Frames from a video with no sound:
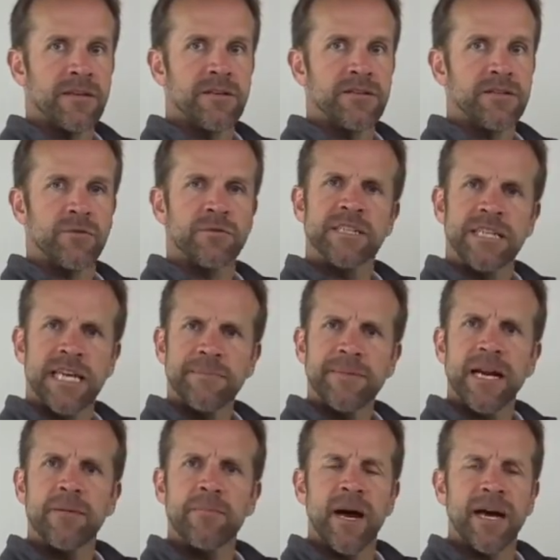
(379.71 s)
So just keep
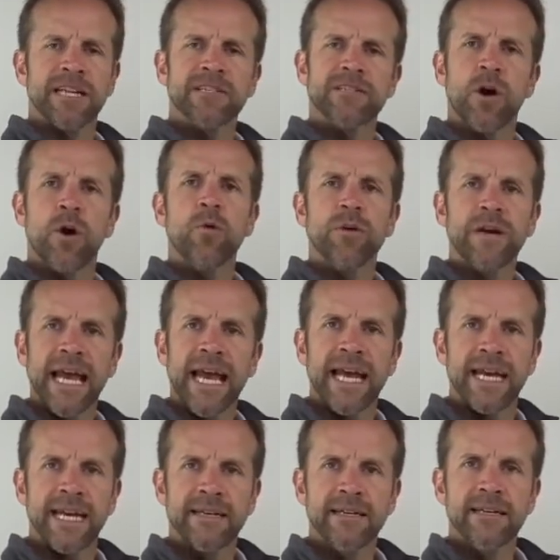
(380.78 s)
that in mind. It's
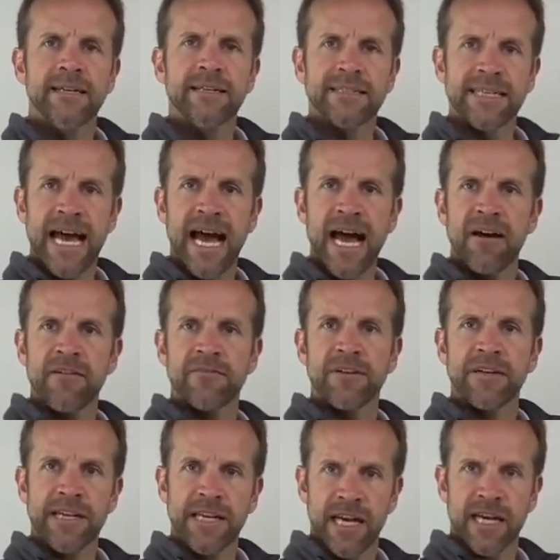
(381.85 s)
okay to have
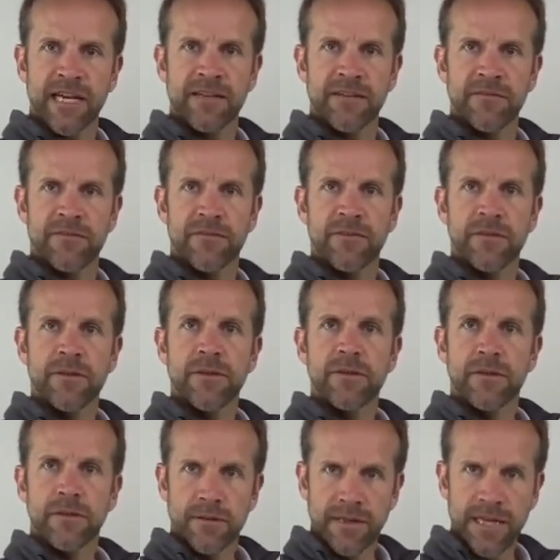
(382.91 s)
negative
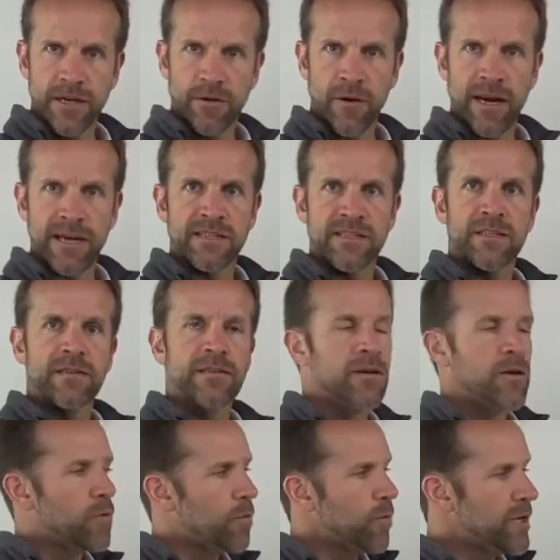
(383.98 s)
leak rates
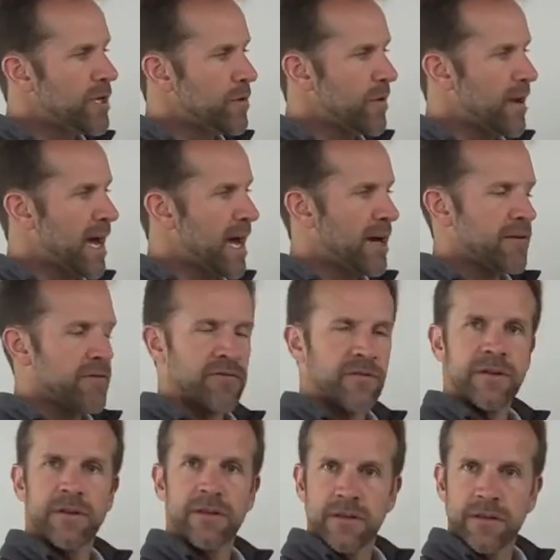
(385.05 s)
when you have
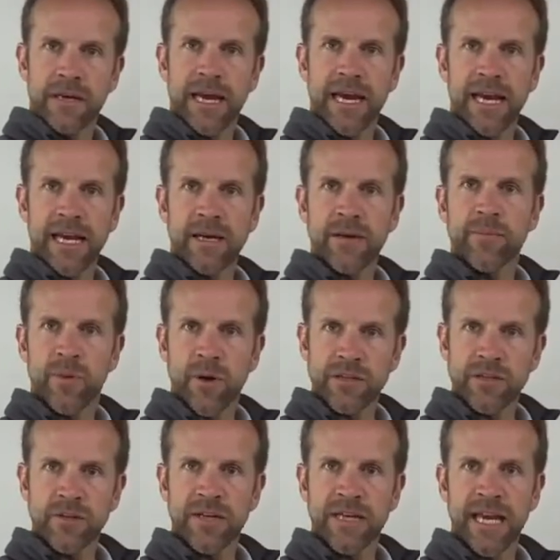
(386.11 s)
a
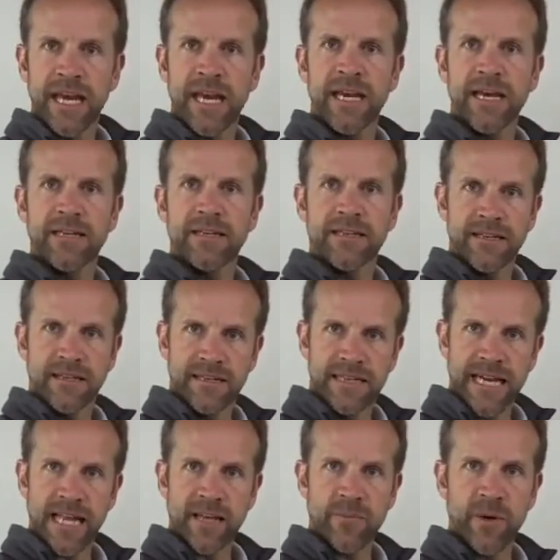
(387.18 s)
pressure decay
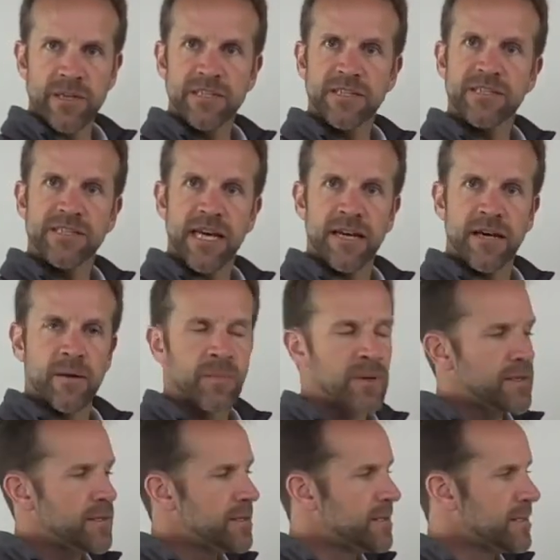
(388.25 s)
calibration setup.
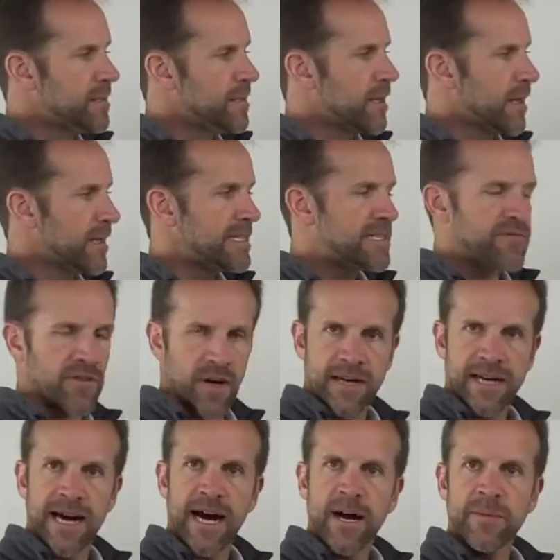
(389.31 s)
It's very
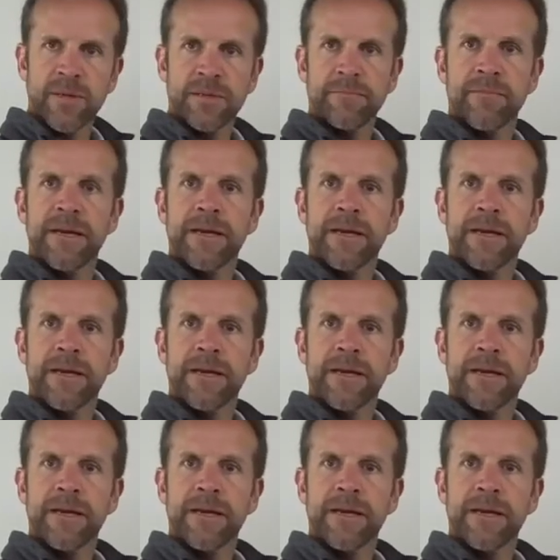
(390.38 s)
common,